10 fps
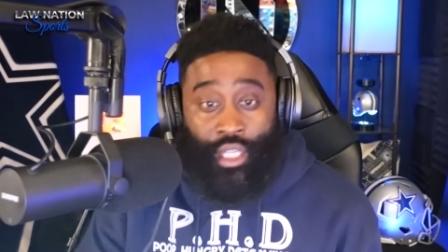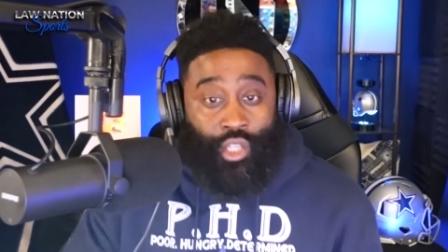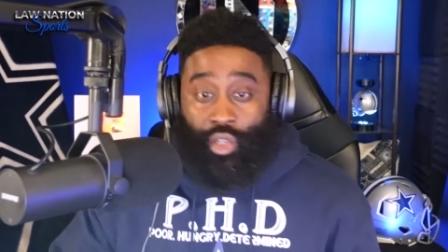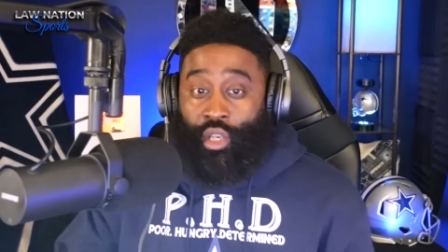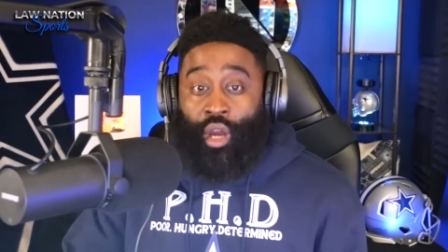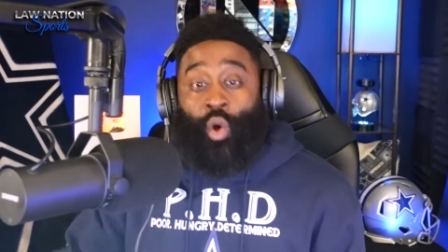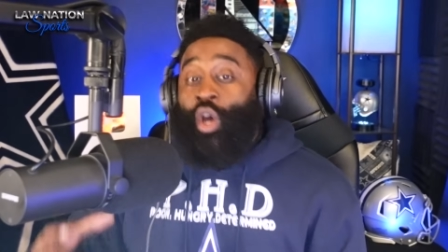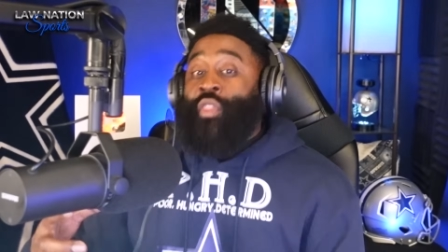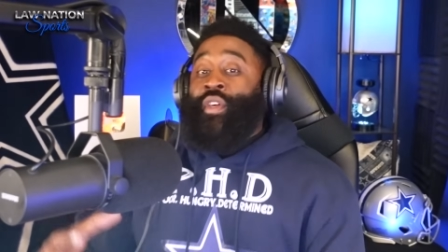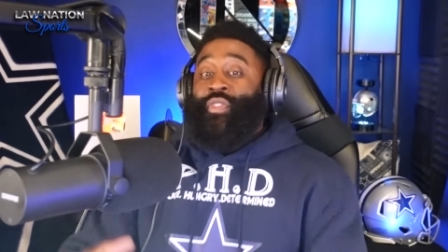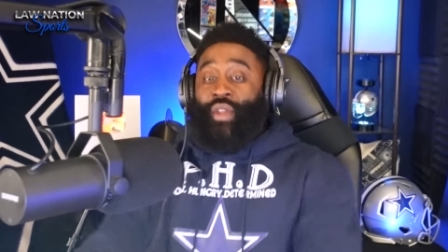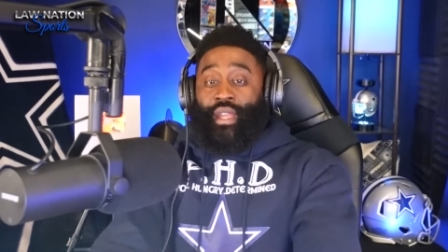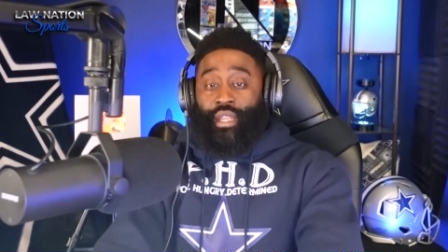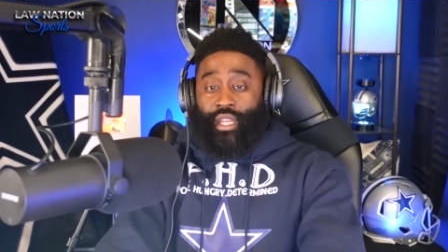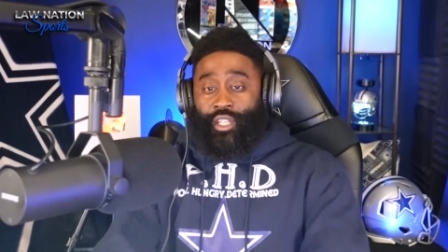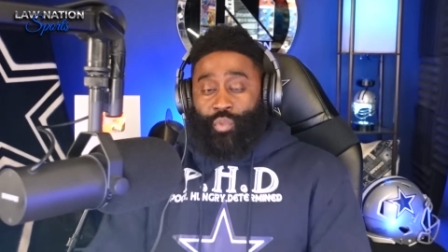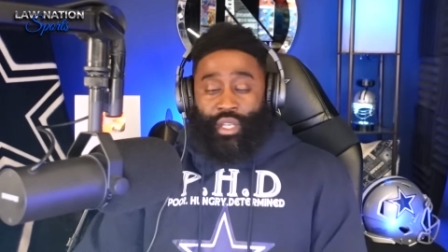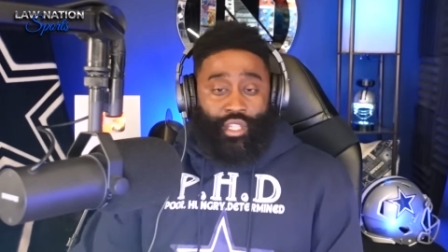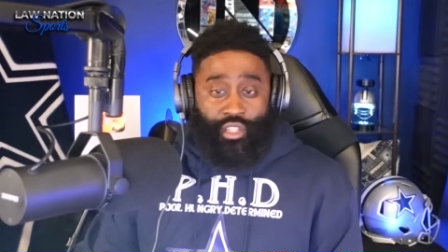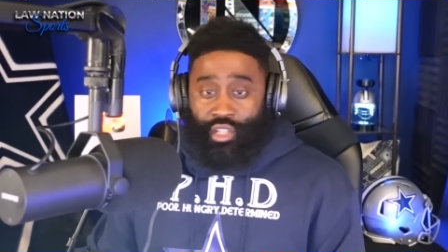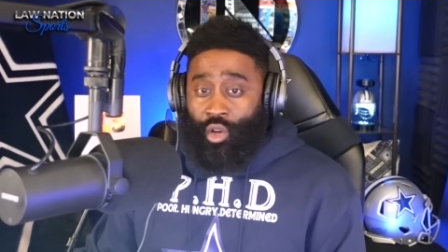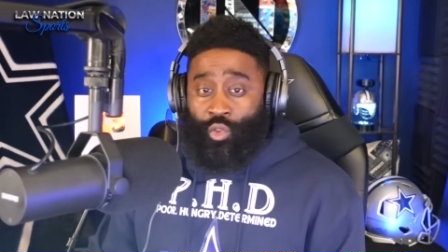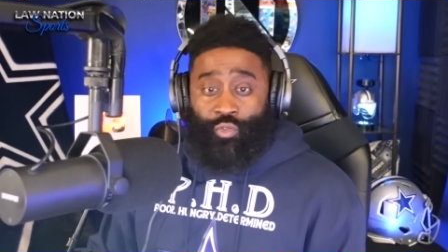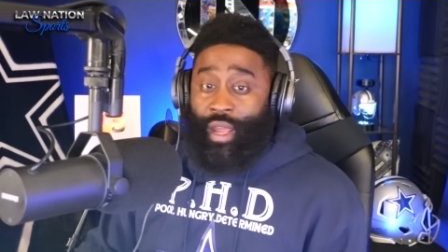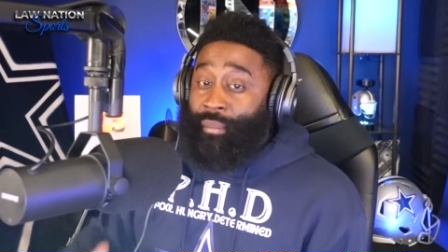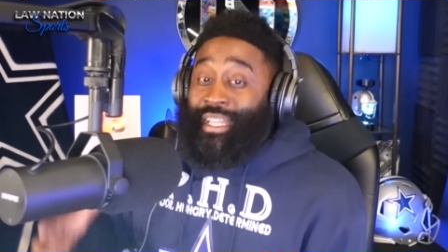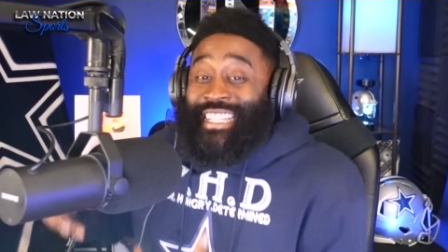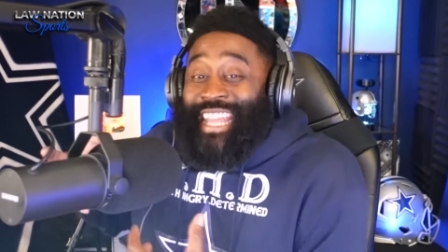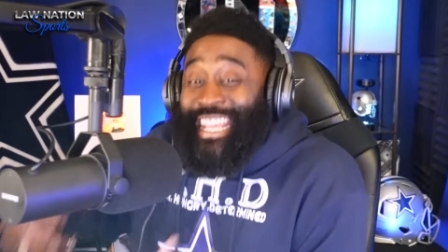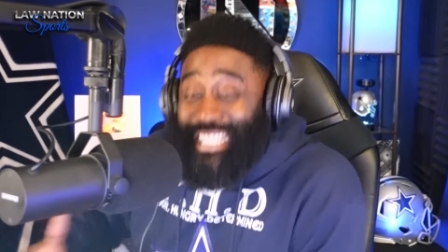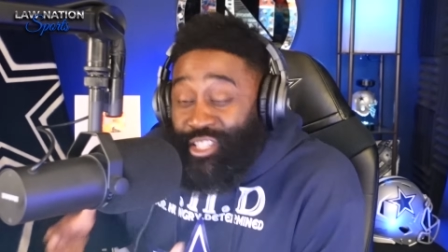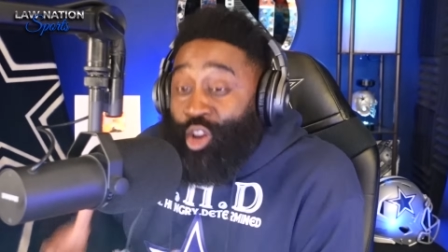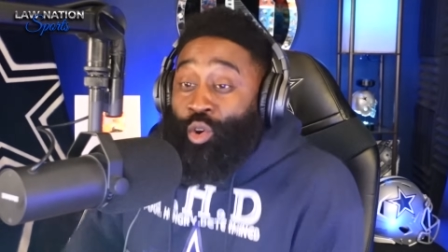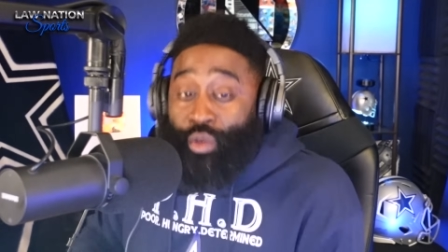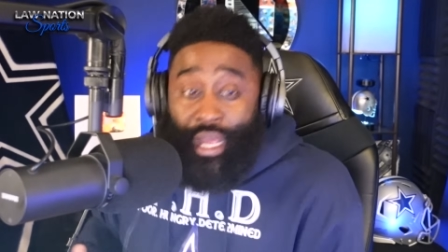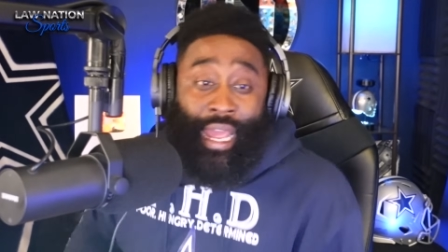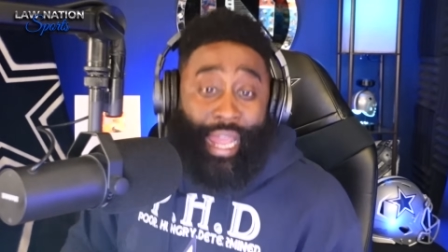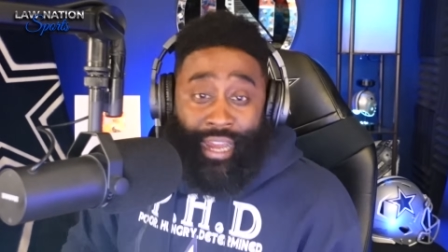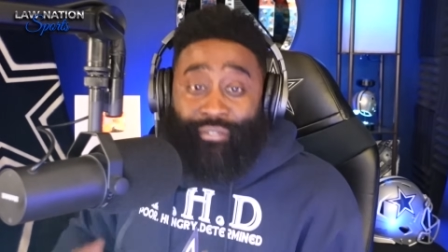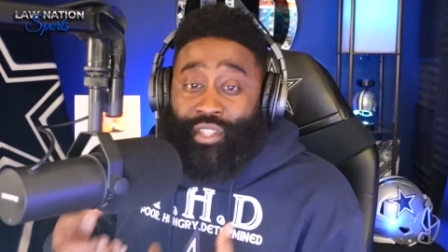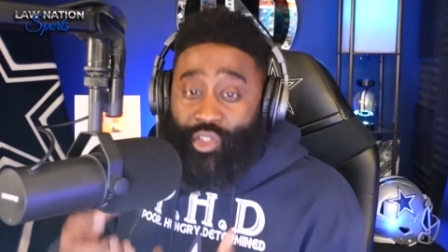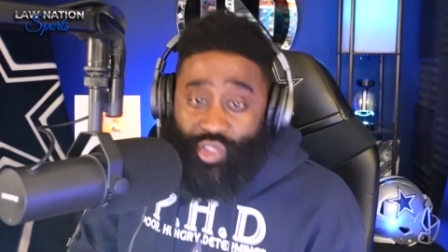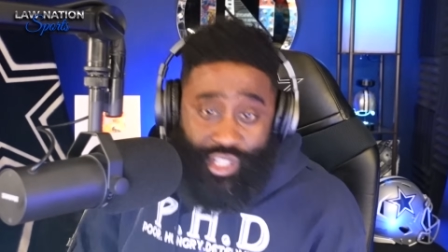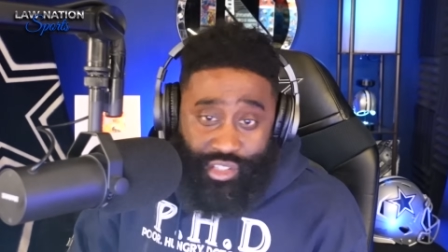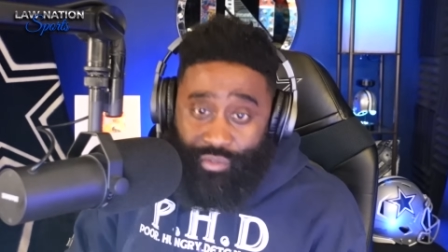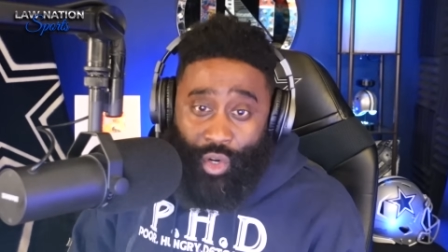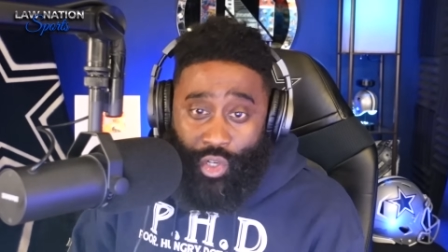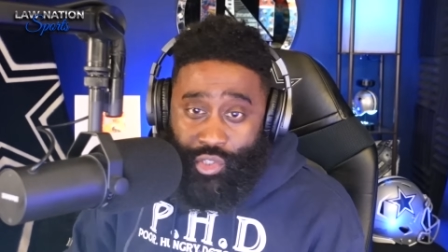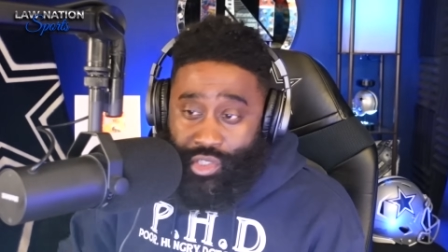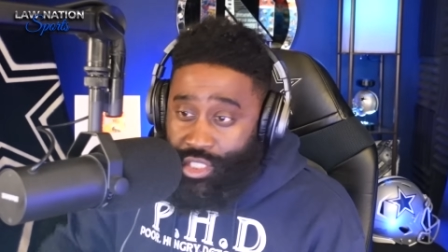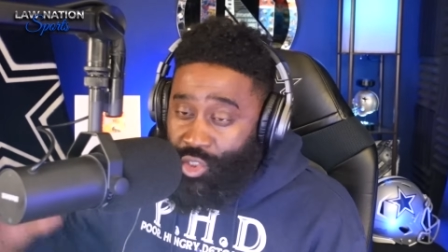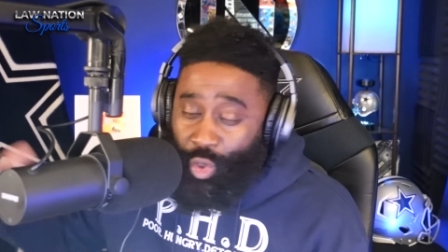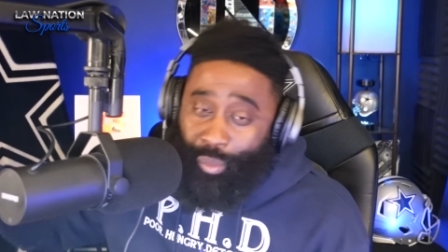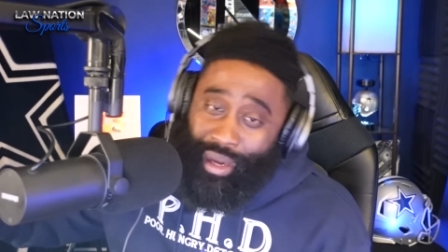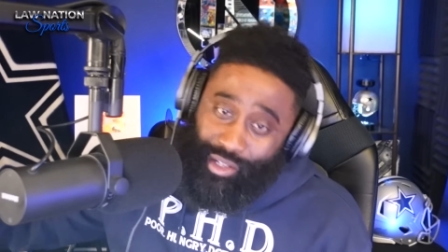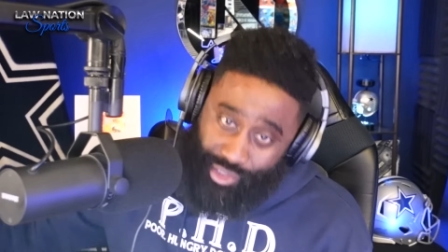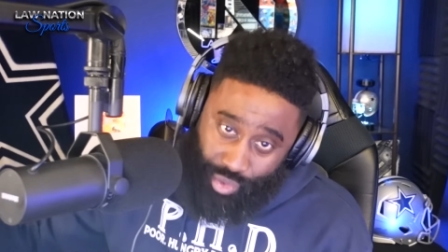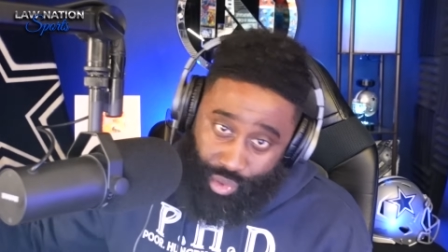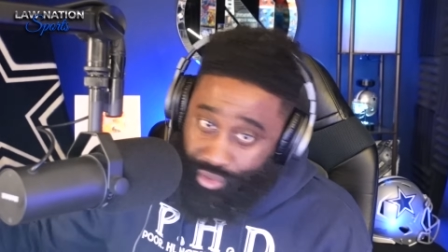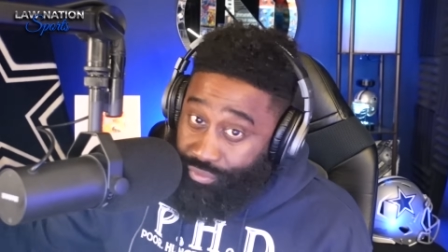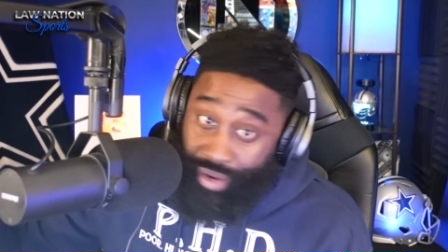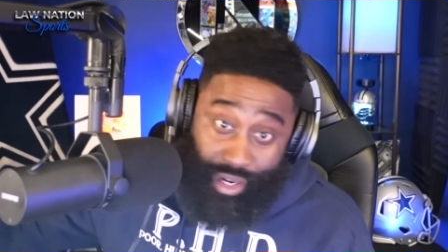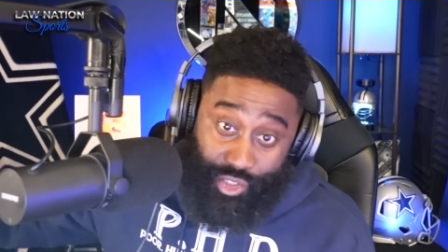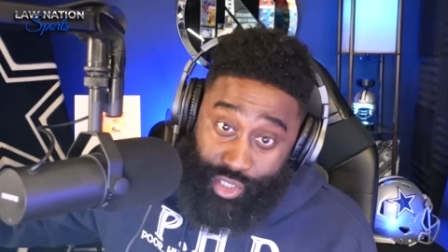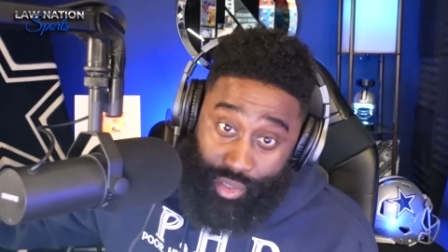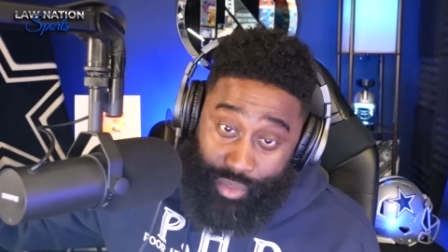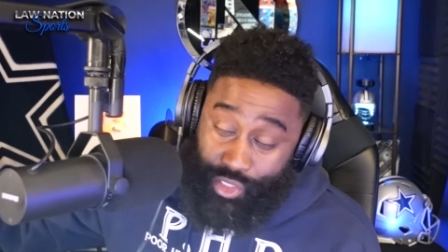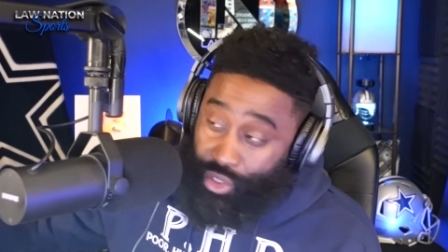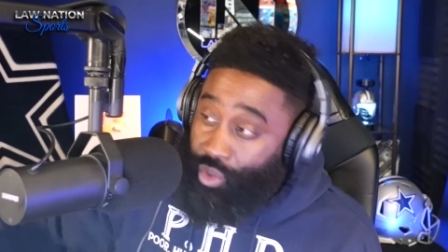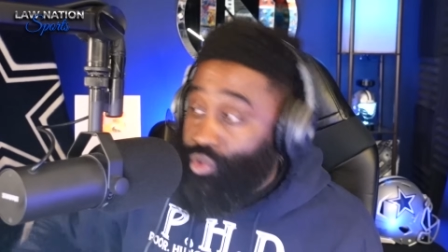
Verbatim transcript: You know, the thing is with the Jones family, they don't have the sense of urgency. Nobody's going to fire Jerry Jones.